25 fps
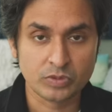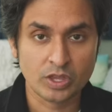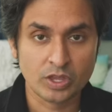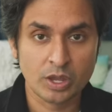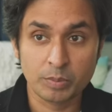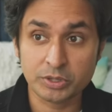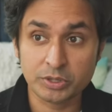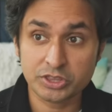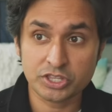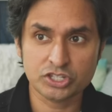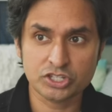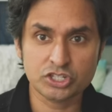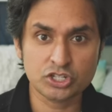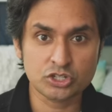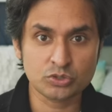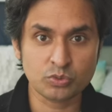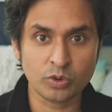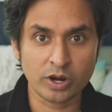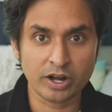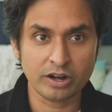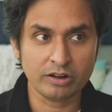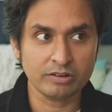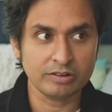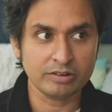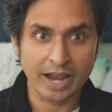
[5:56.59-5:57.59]
But this is
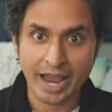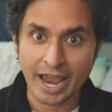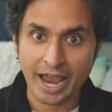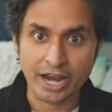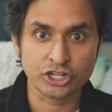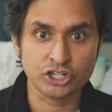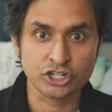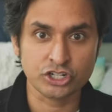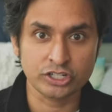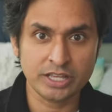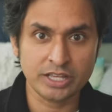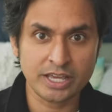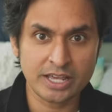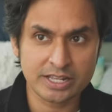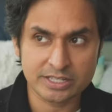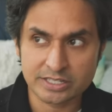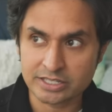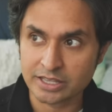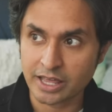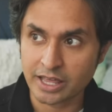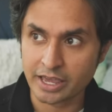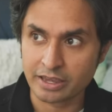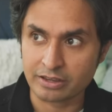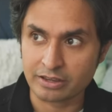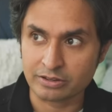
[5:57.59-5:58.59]
where actually it's
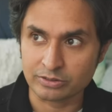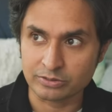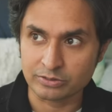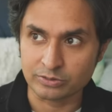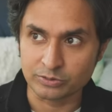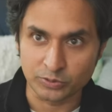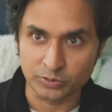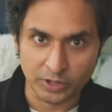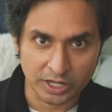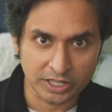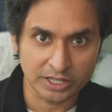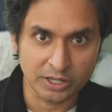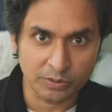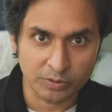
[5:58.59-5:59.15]
like really,